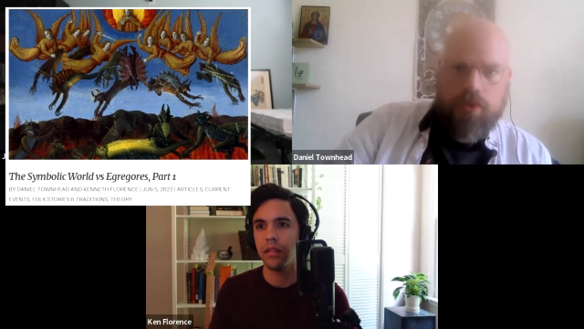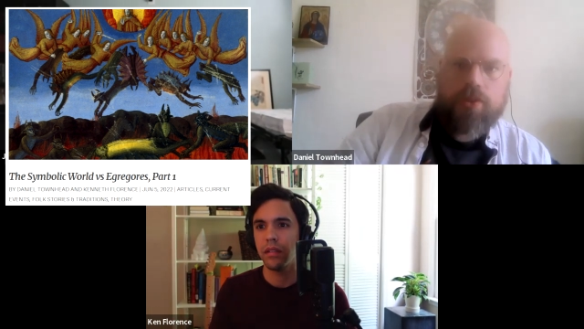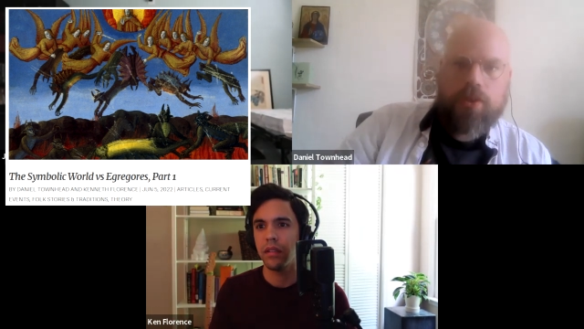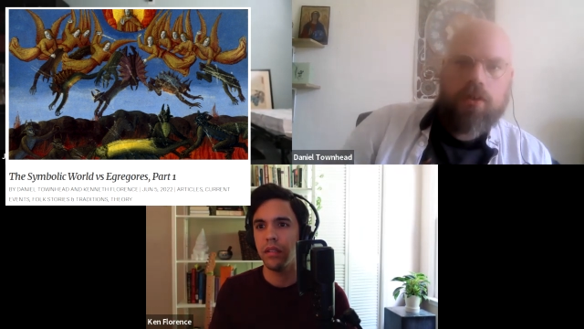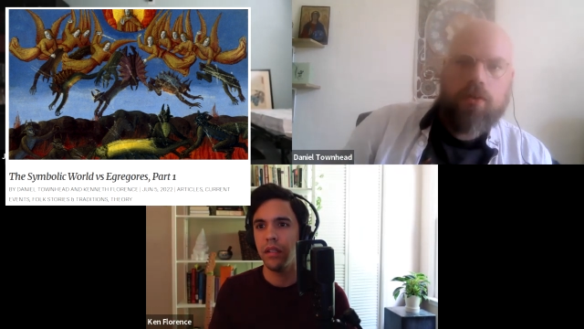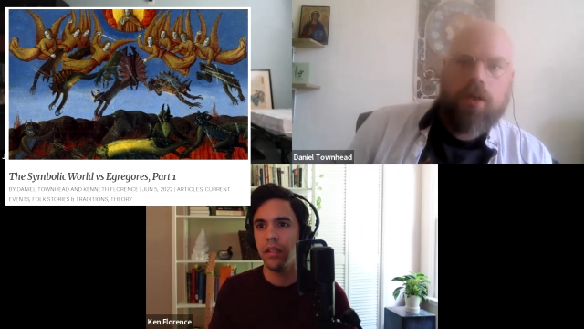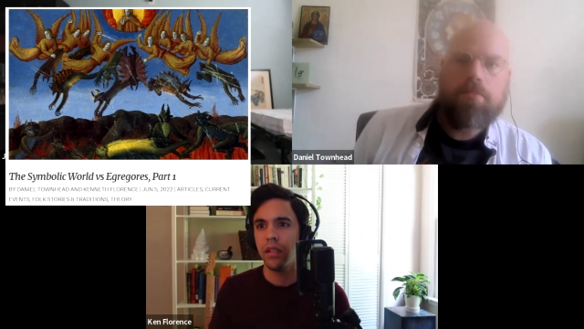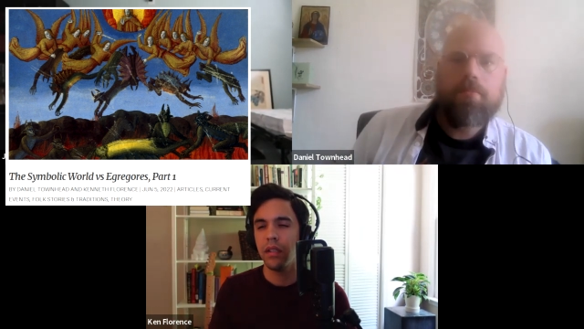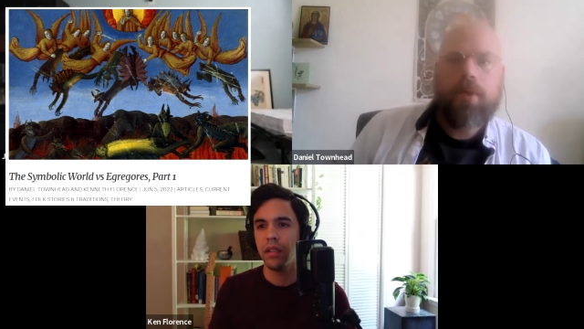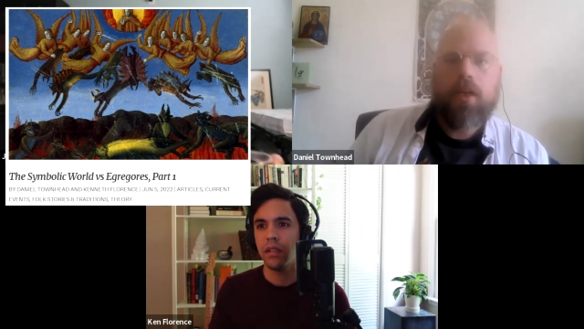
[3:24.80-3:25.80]
Speaker 1: So
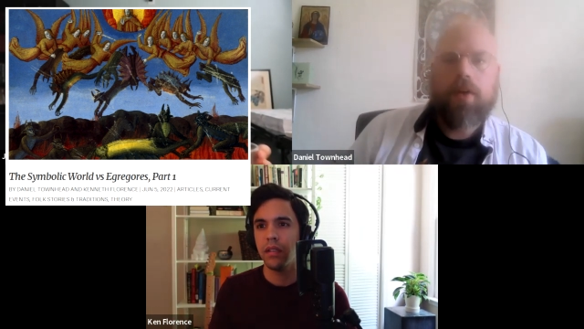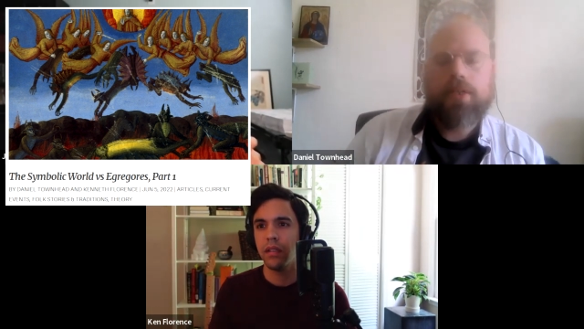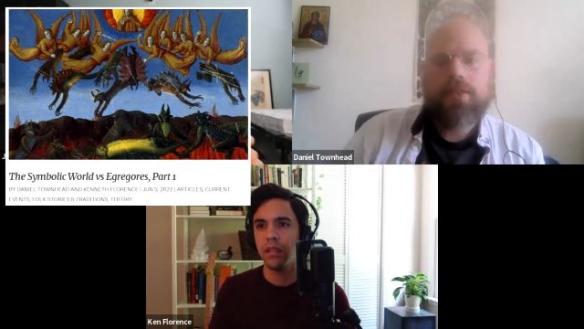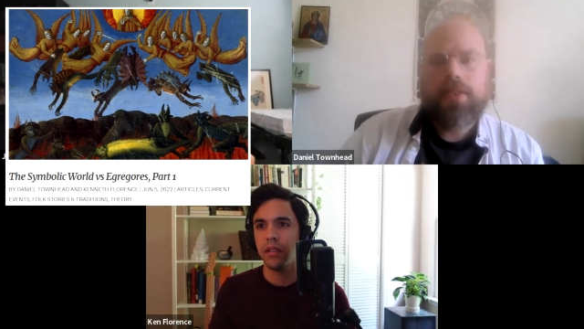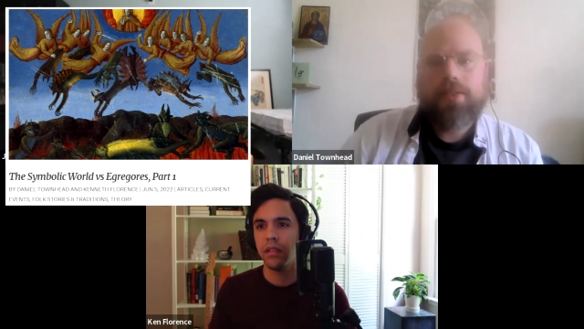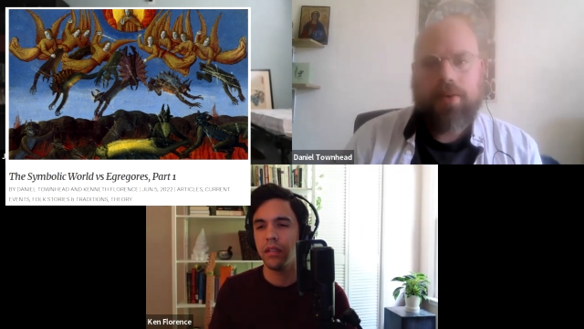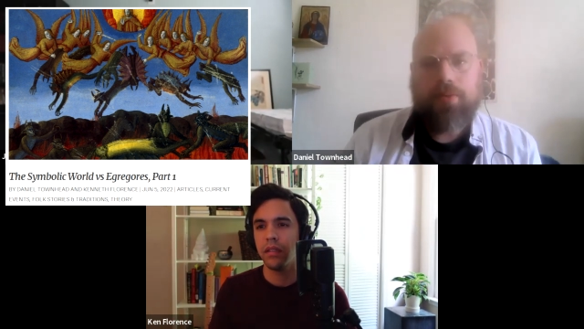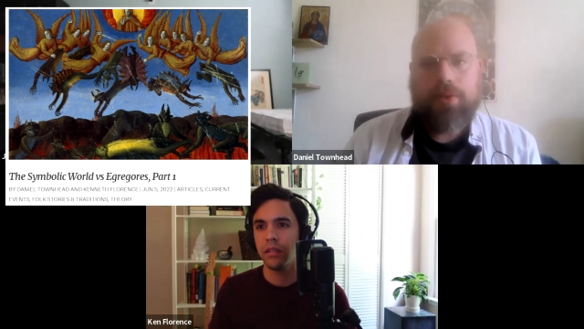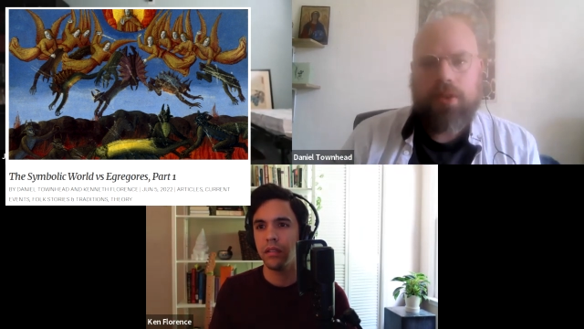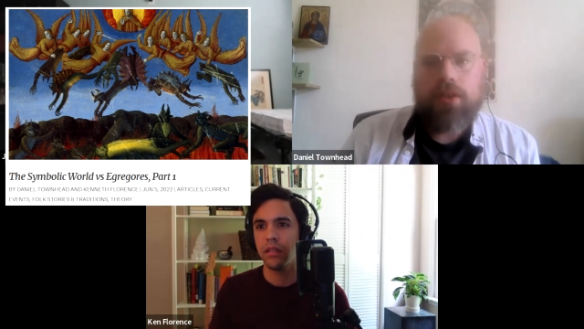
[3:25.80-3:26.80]
um, in our first essay,
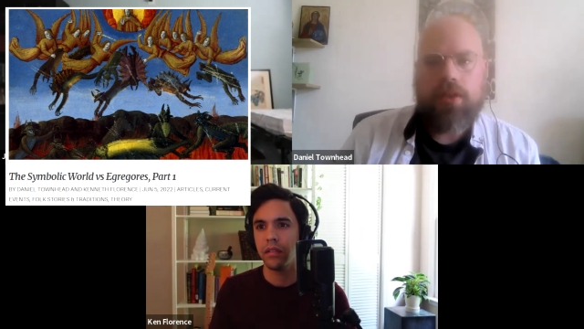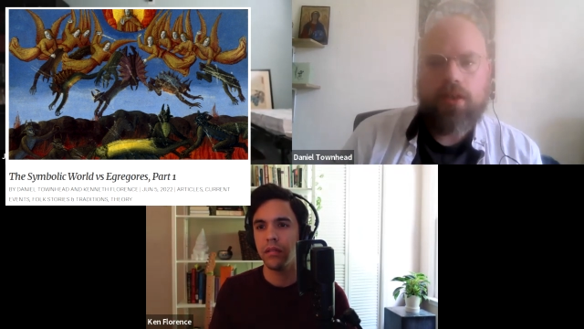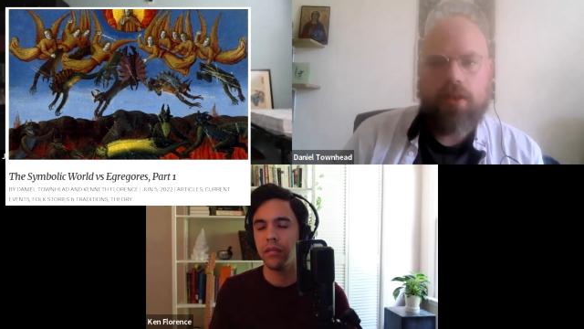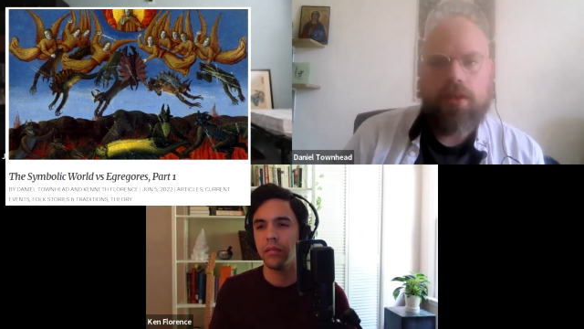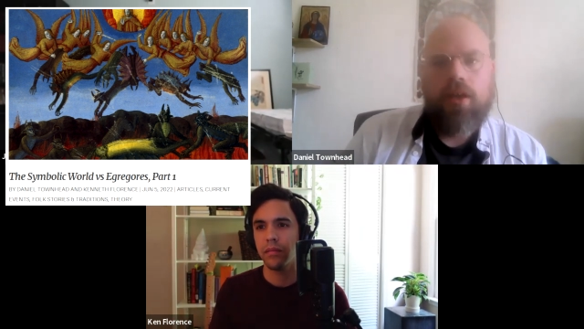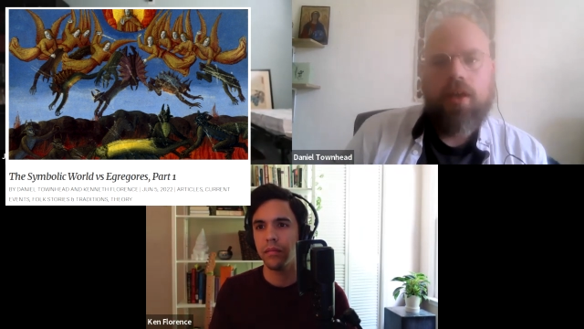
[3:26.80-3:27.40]
we took a look at